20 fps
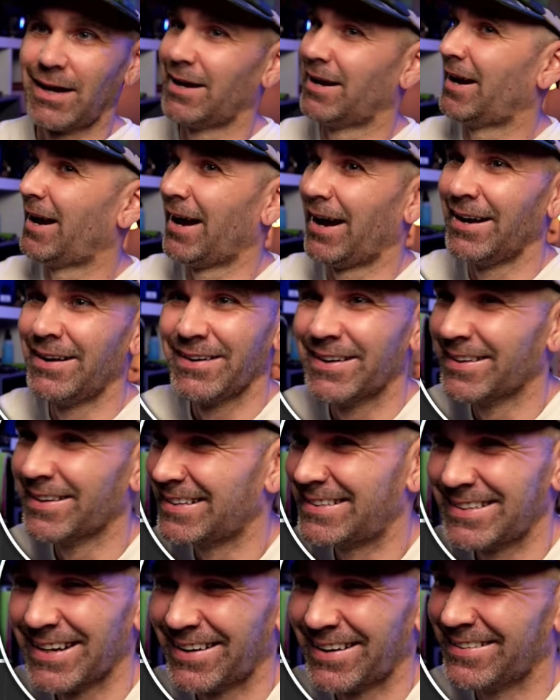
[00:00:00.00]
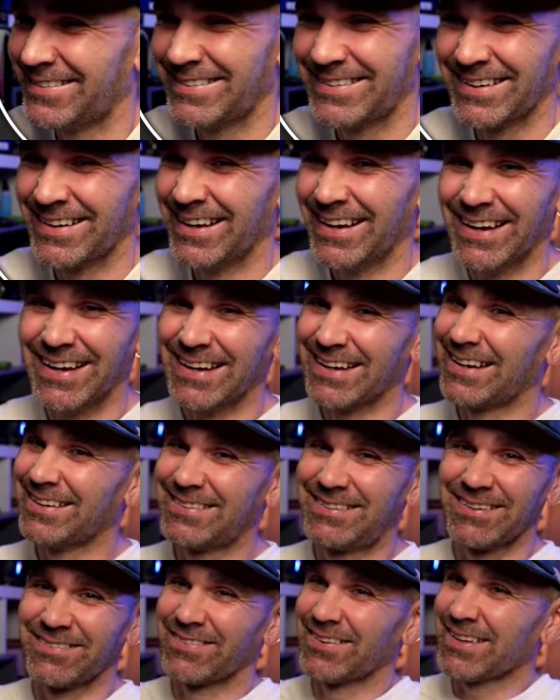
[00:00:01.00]
I really don't.
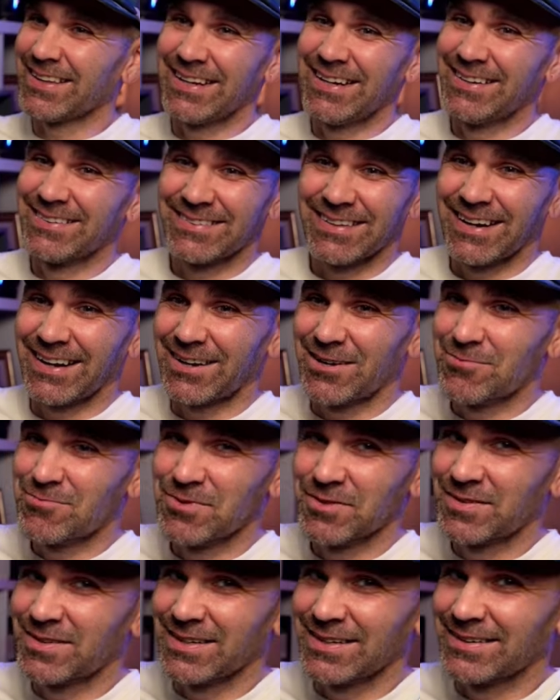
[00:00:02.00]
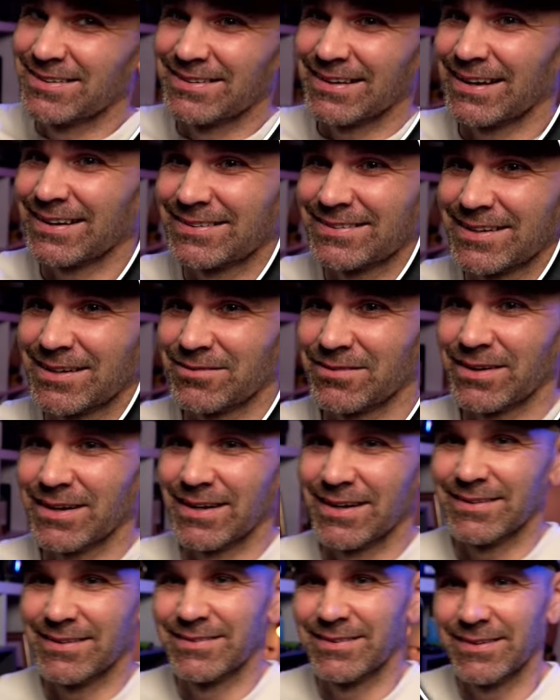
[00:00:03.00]
Because it really is like almost the exact same
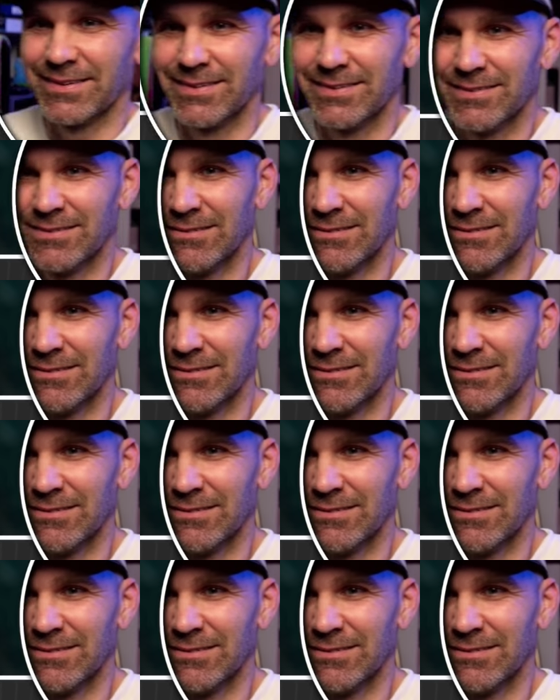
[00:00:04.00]
gun, so.